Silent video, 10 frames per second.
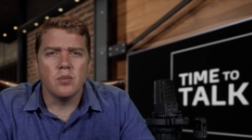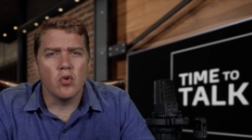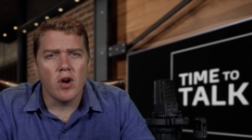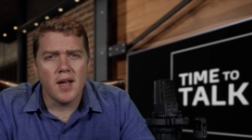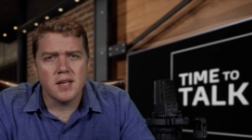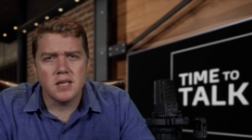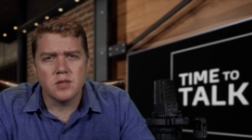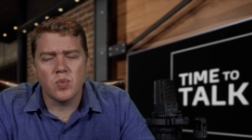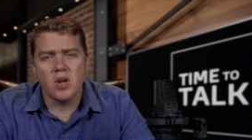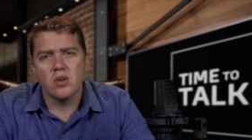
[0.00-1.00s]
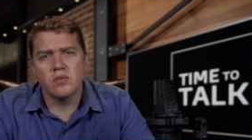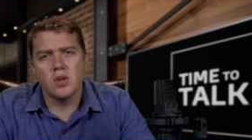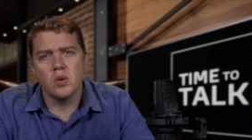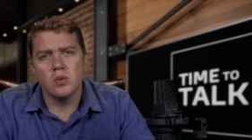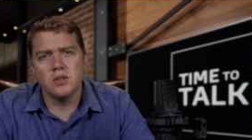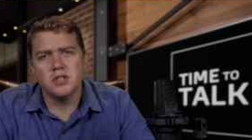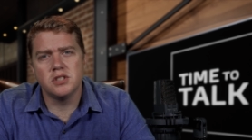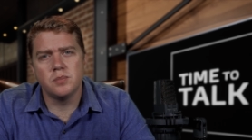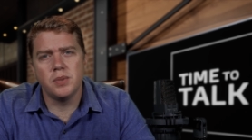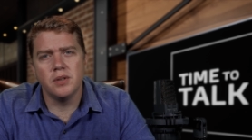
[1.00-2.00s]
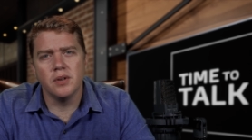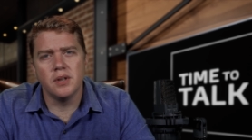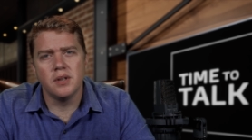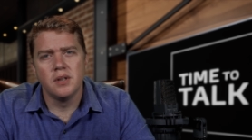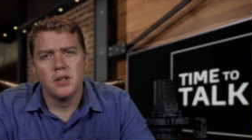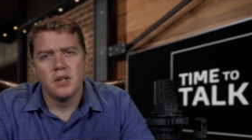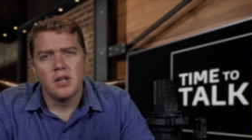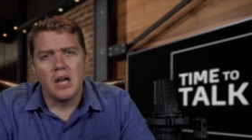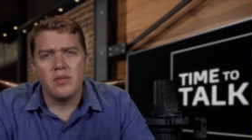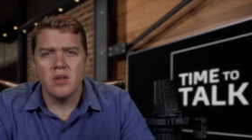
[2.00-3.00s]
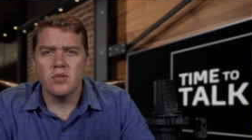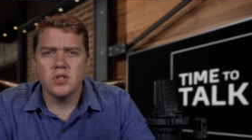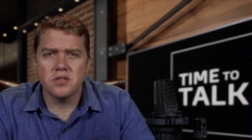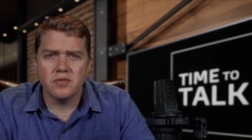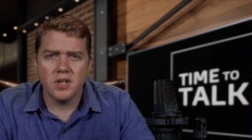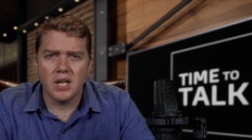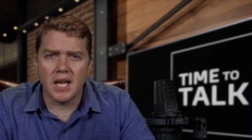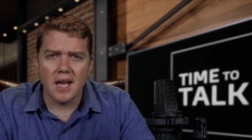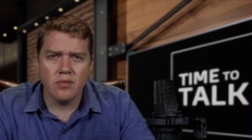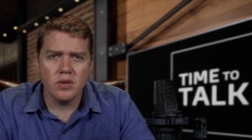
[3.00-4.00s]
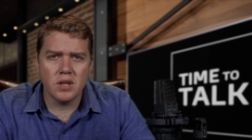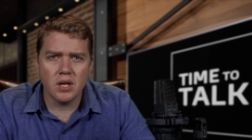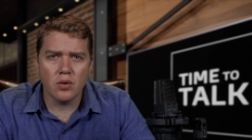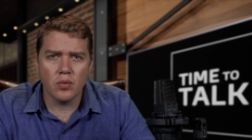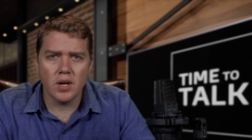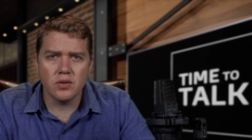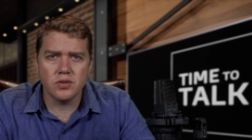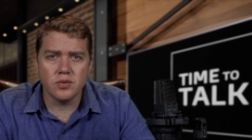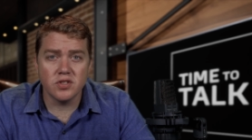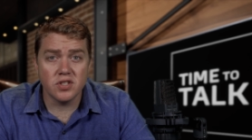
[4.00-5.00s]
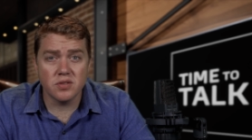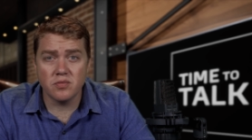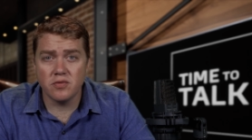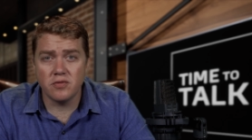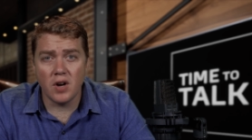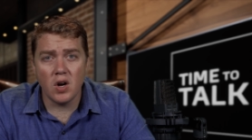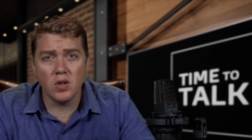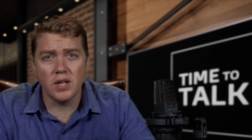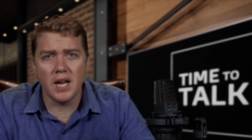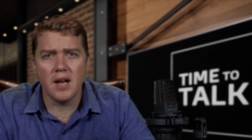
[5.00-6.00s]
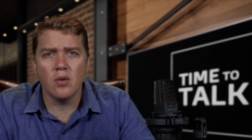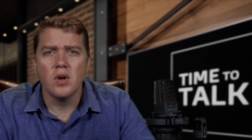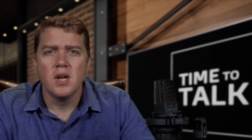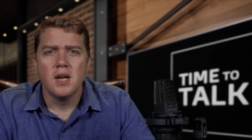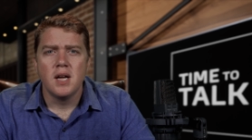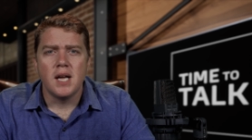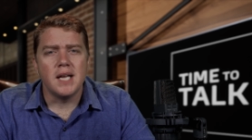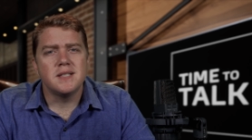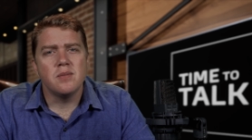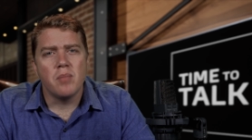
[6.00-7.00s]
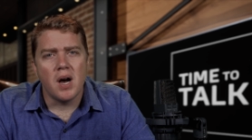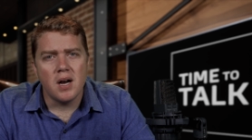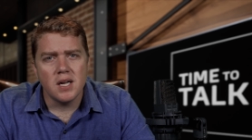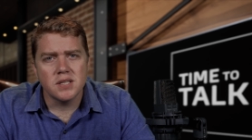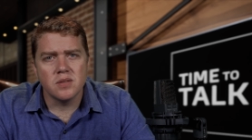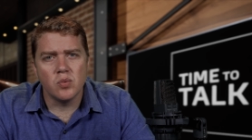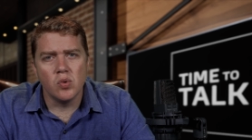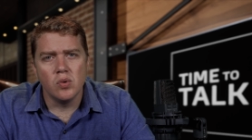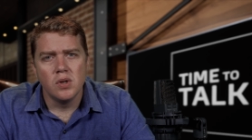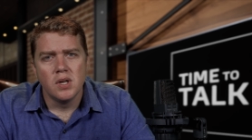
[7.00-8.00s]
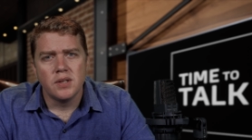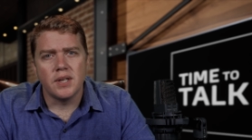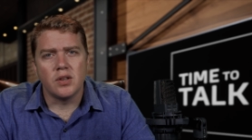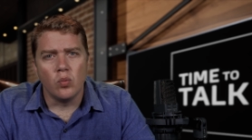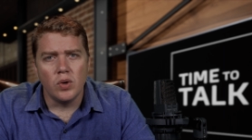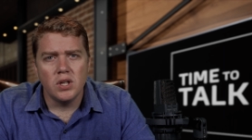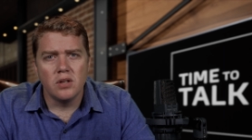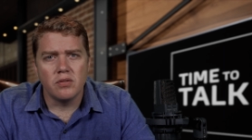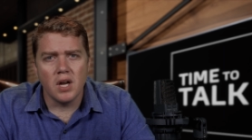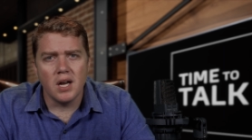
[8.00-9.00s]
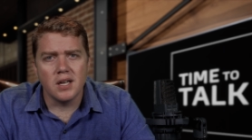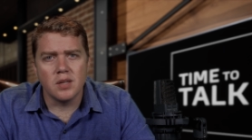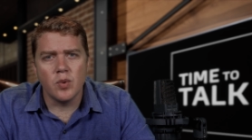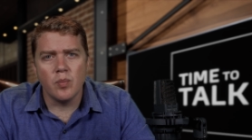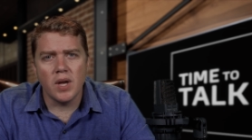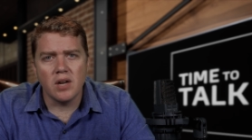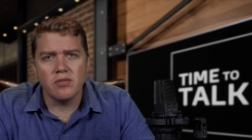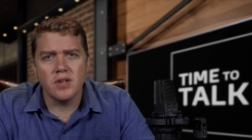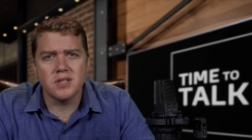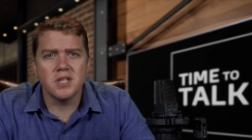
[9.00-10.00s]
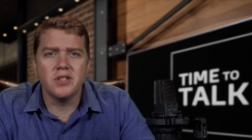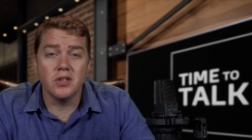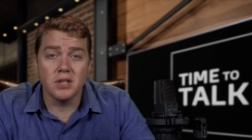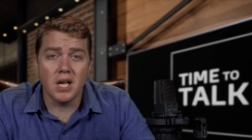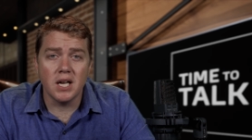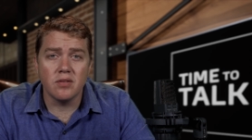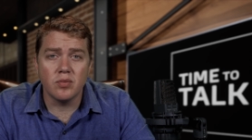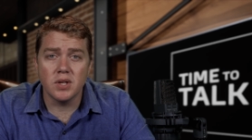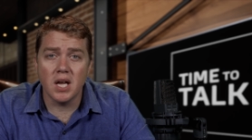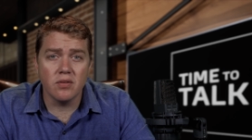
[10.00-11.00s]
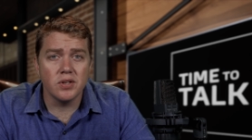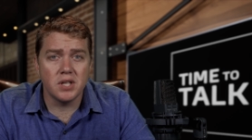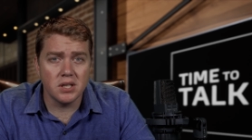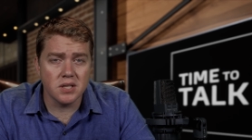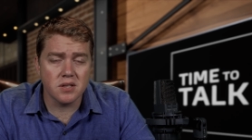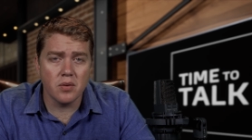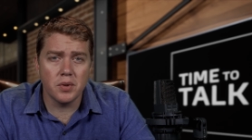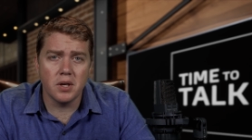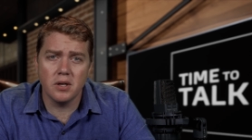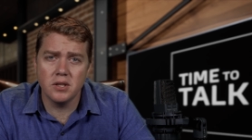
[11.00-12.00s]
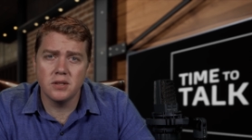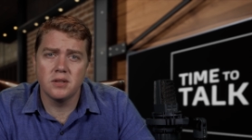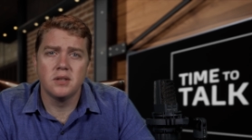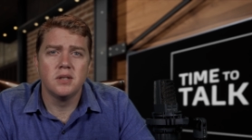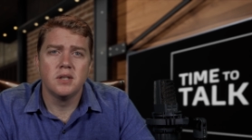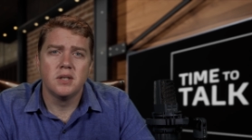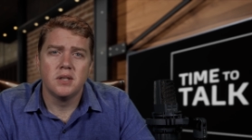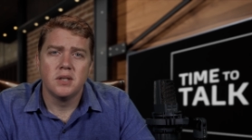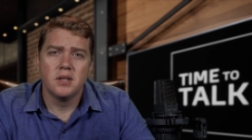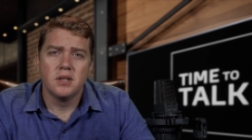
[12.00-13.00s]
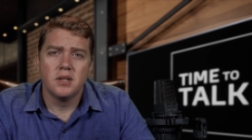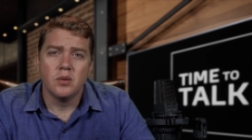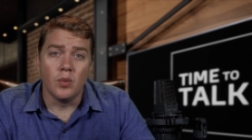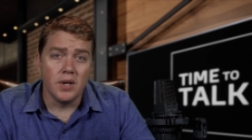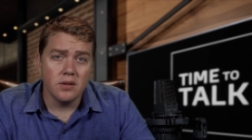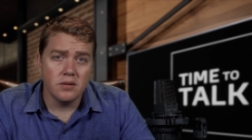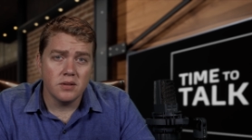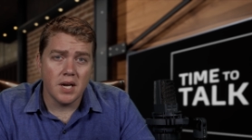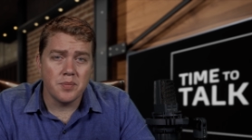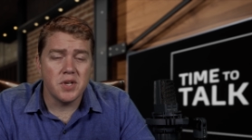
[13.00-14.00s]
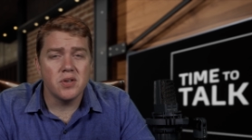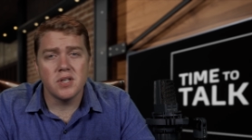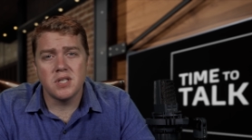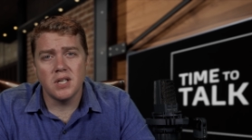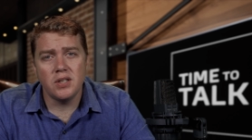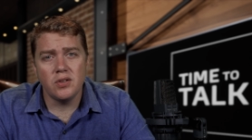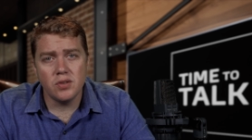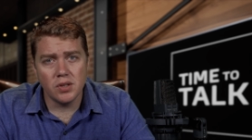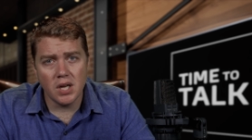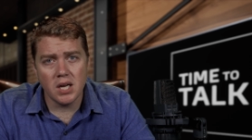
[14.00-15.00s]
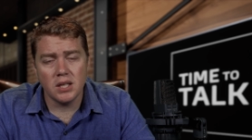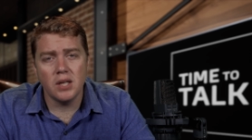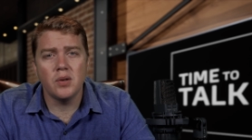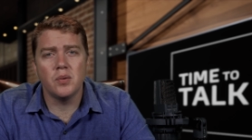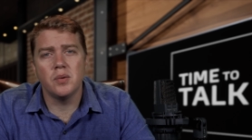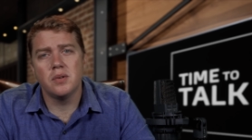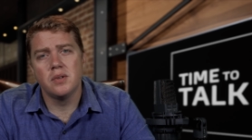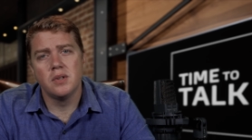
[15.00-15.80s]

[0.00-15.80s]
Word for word: and the miraculous power of the Holy Spirit. Have you ever just felt like everything around you is just fallen? How it's impossible that the will of God could be manifested in your life with everything that's going on? Well, I'm here to tell you you're not alone